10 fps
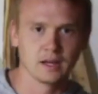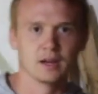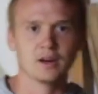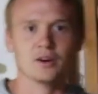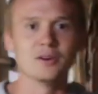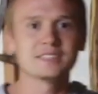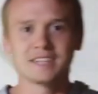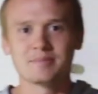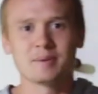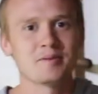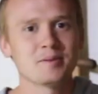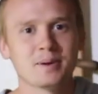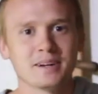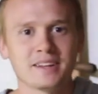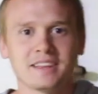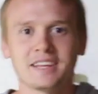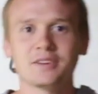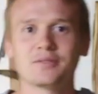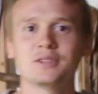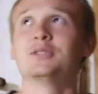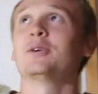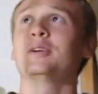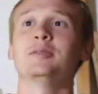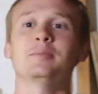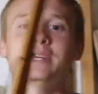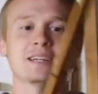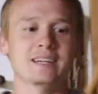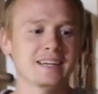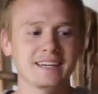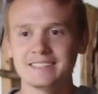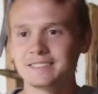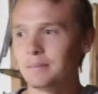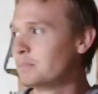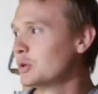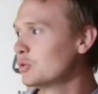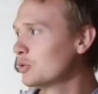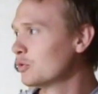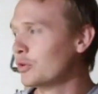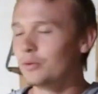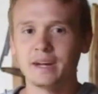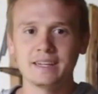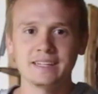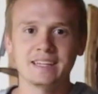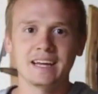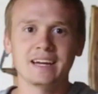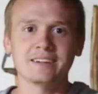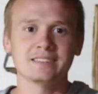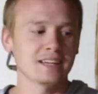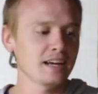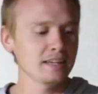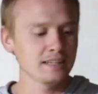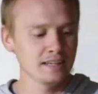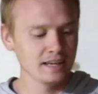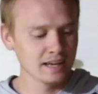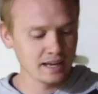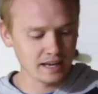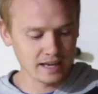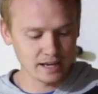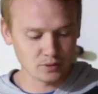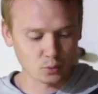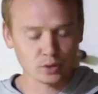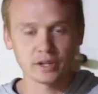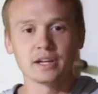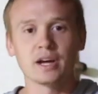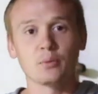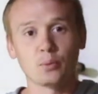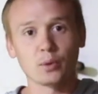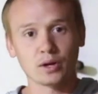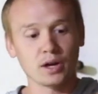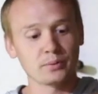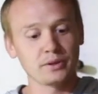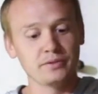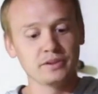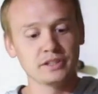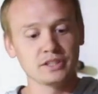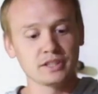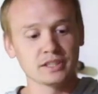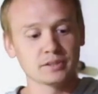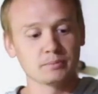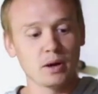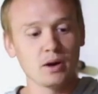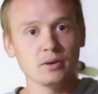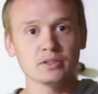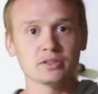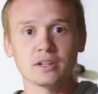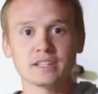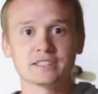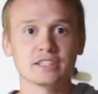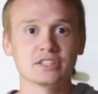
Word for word: in front of a camera for the first time ever to overcome my fear of twenty-four years of being scared of a camera. Is that silly? Yeah, that's silly. But